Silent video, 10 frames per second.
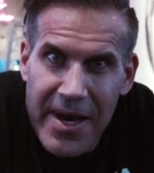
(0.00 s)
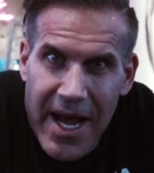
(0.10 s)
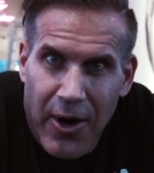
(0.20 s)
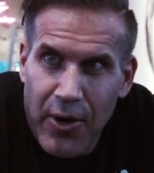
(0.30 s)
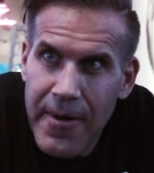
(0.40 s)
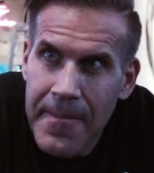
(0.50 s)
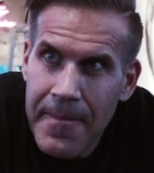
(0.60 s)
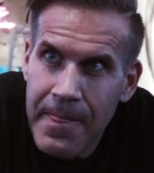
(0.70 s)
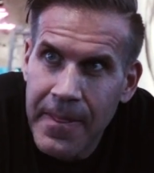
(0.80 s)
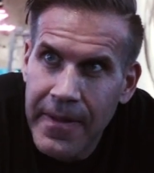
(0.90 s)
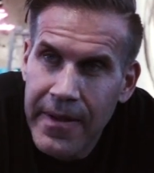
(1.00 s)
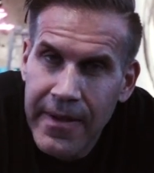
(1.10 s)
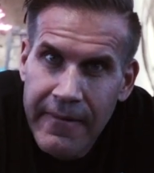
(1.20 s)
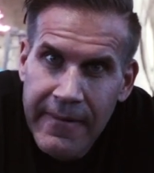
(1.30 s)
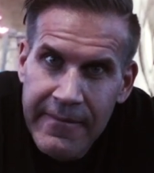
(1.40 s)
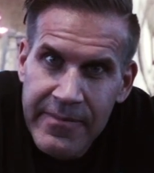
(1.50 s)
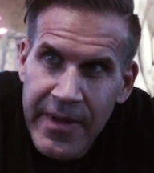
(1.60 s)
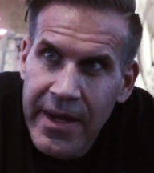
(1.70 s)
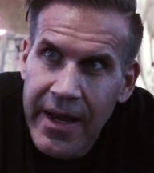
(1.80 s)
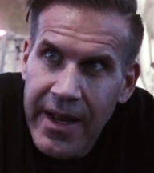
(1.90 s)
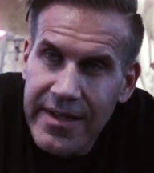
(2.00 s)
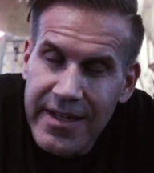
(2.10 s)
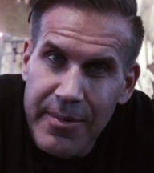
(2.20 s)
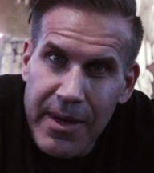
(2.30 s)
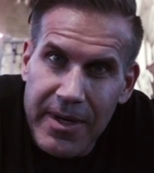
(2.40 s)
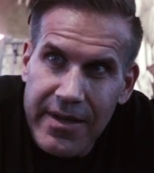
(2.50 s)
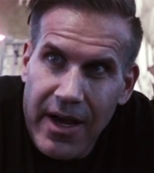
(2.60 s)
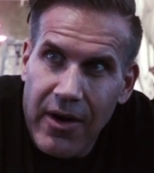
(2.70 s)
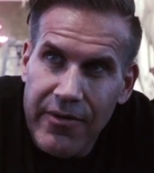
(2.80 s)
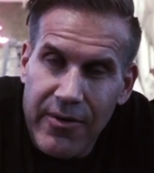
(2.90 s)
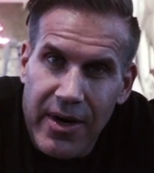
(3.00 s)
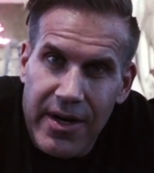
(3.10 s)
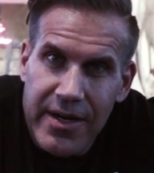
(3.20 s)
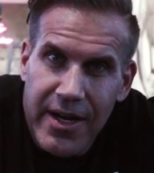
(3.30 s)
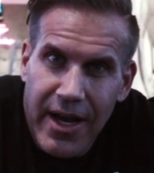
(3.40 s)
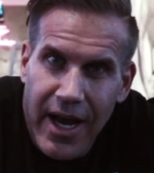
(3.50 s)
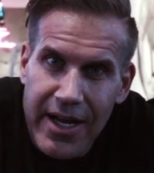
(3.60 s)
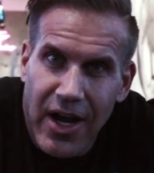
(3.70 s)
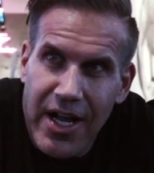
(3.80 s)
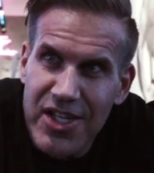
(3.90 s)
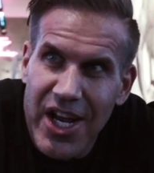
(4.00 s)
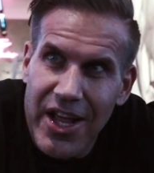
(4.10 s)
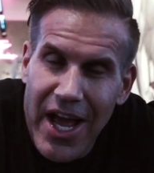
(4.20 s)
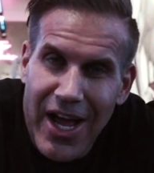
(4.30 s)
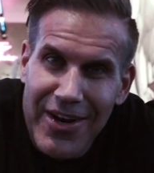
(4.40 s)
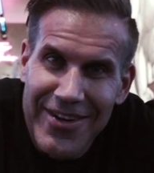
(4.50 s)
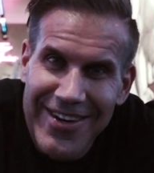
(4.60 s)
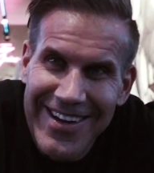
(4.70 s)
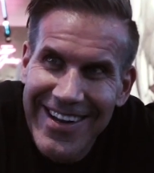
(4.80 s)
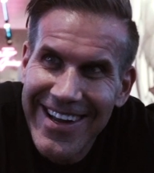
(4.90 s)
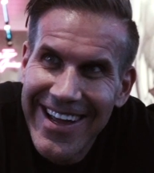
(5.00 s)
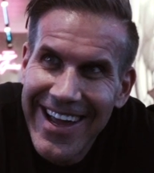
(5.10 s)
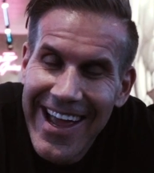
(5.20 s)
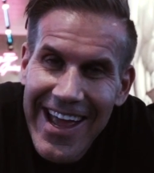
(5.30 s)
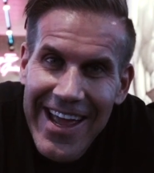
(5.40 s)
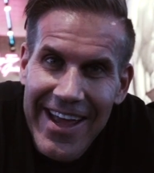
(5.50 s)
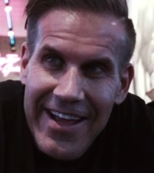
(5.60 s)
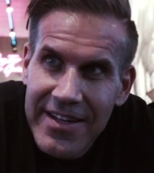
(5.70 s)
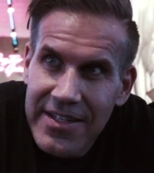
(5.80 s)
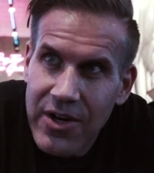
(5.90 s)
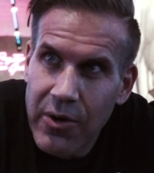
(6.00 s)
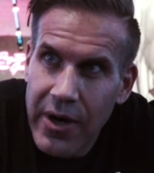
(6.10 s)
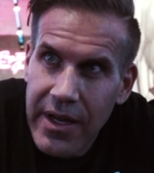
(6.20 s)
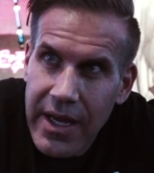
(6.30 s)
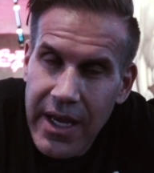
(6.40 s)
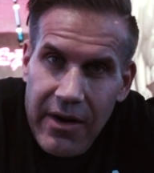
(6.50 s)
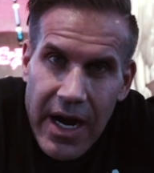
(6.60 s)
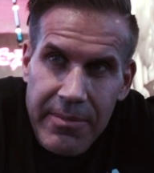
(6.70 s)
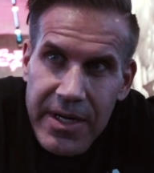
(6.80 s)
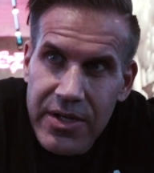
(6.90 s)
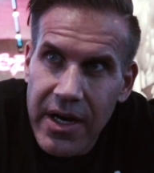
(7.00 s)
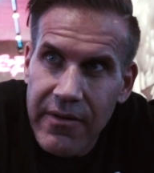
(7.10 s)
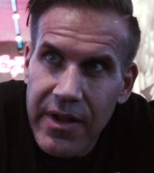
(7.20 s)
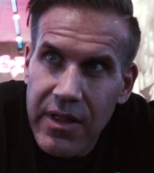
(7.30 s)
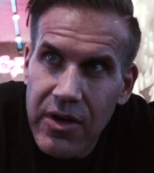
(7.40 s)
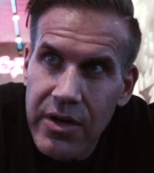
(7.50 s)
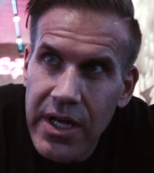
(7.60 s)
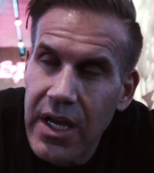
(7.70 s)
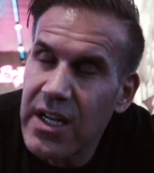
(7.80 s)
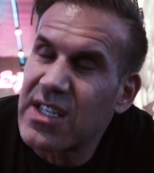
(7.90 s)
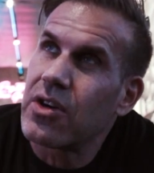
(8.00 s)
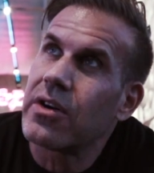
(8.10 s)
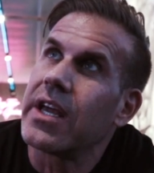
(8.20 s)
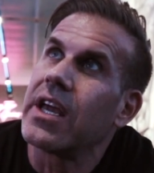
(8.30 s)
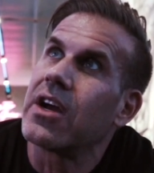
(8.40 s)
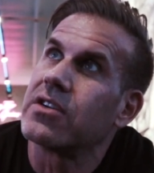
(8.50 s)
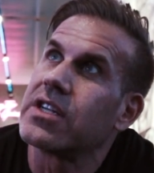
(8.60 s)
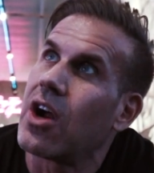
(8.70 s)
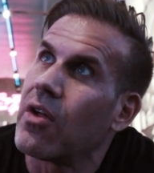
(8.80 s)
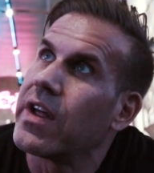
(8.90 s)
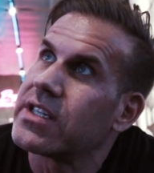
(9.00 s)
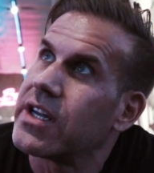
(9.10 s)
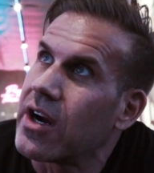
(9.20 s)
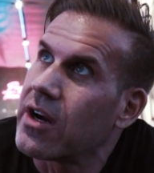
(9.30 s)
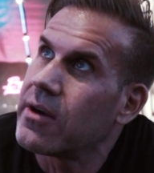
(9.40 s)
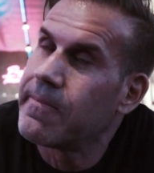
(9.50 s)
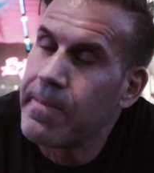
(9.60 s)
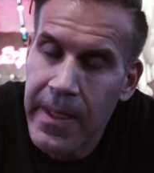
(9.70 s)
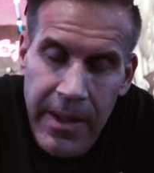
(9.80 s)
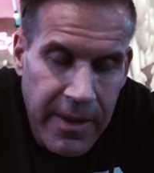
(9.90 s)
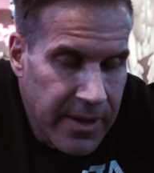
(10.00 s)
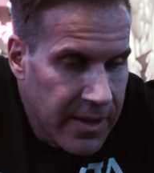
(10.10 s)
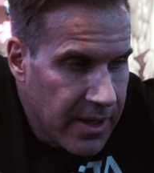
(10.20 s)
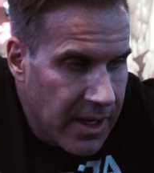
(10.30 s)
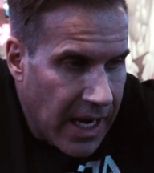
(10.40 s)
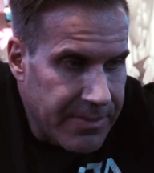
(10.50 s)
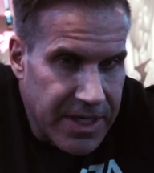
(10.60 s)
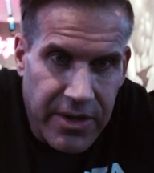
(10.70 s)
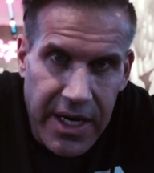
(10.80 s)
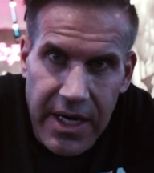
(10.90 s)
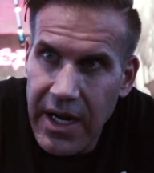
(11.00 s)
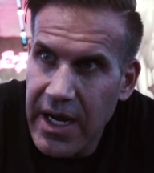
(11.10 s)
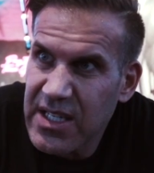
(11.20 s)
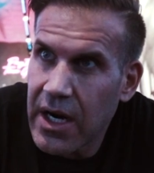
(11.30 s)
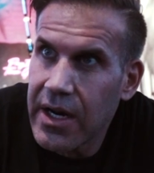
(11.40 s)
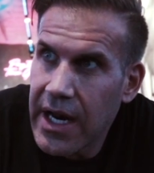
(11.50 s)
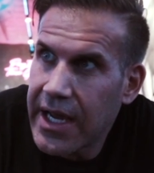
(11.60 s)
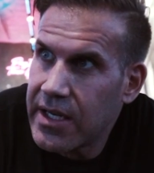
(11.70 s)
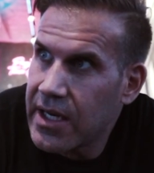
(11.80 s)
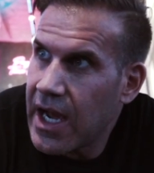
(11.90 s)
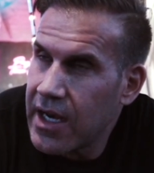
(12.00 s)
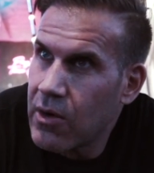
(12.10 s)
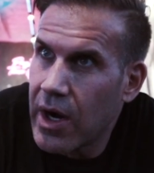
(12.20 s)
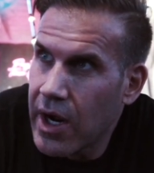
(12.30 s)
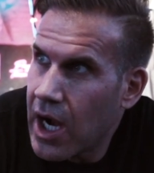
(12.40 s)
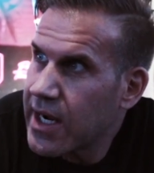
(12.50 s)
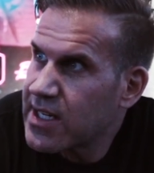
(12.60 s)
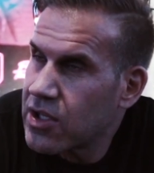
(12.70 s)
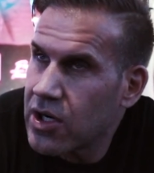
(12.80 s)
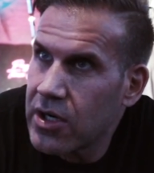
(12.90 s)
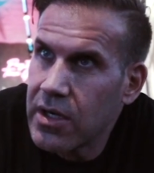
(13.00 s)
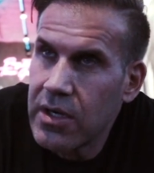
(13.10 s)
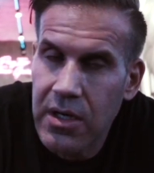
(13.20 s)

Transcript: now, and he's gonna be able to tell everyone I taught Jay that. So here I've been training for 30 years, you know, this year. I've been training. I started 1991, August 3rd.